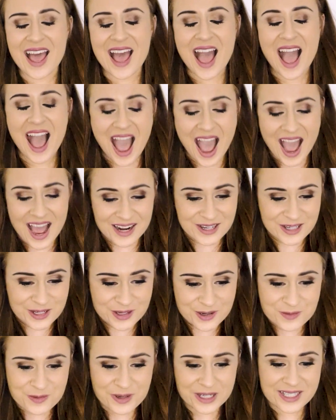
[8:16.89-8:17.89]
A
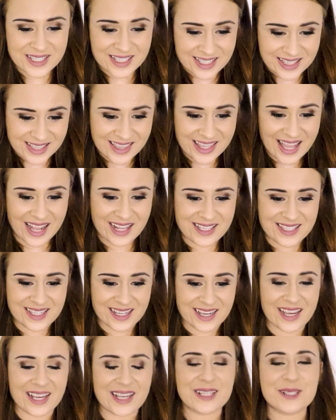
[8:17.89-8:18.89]
handwritten
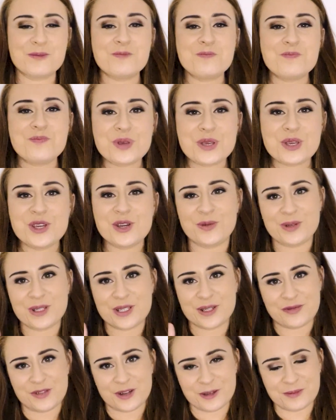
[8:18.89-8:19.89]
letter is
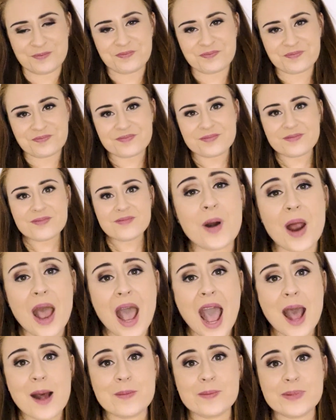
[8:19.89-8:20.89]
beautiful.
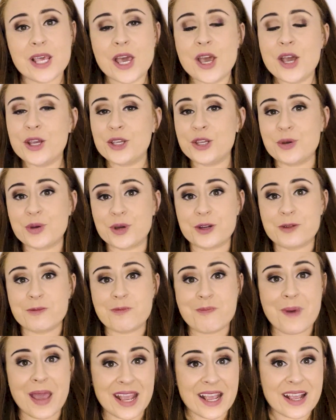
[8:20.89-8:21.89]
Perhaps you could
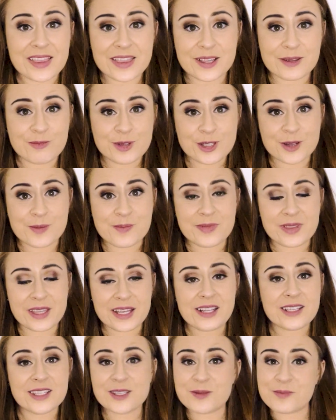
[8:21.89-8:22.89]
make them
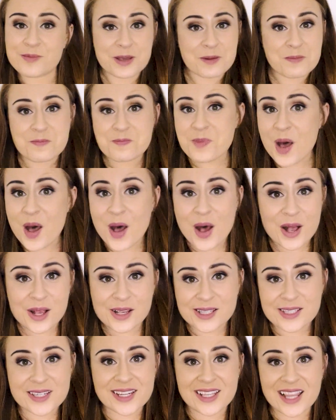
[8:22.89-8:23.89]
something
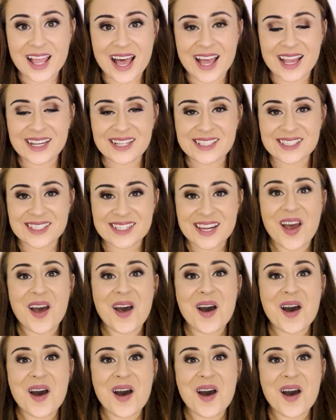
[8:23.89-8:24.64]
personalised.